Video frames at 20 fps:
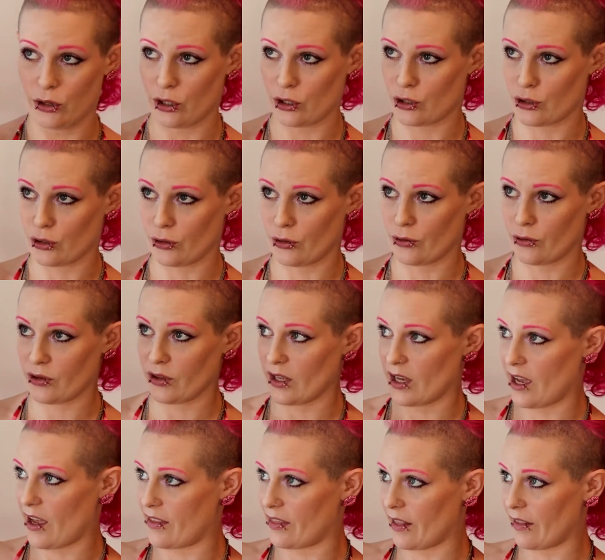the truth,
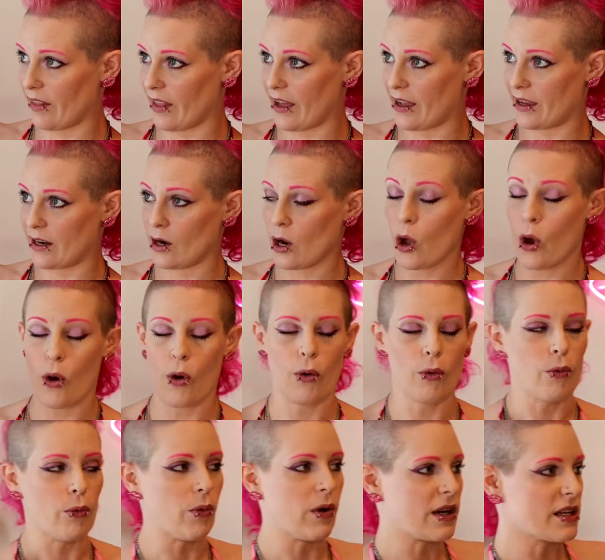and the light.
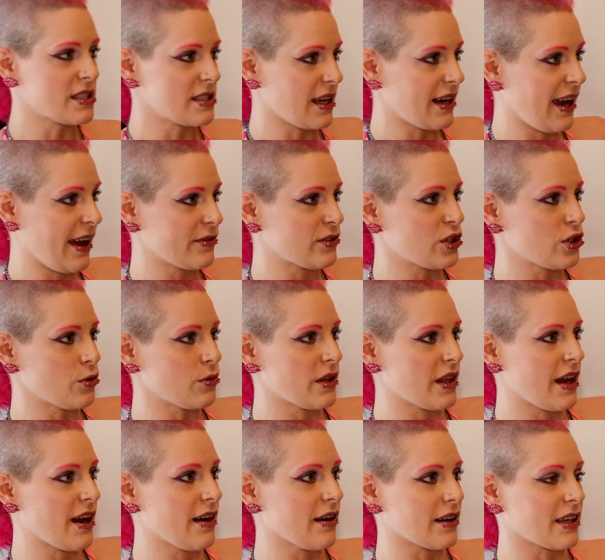What does that have to do with
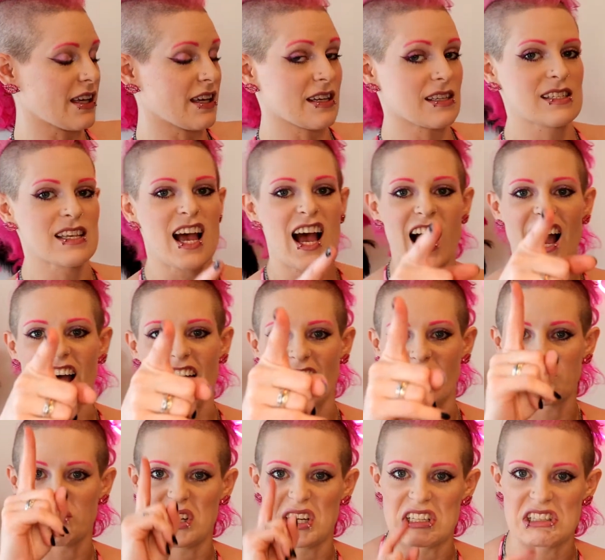hair, Kiss?
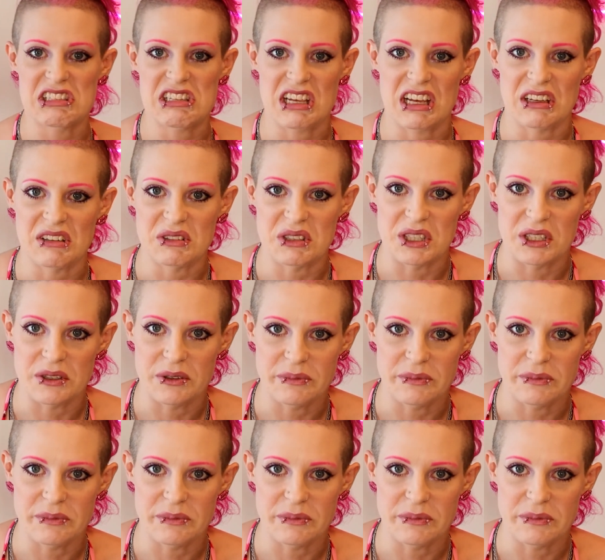I'm gonna tell you.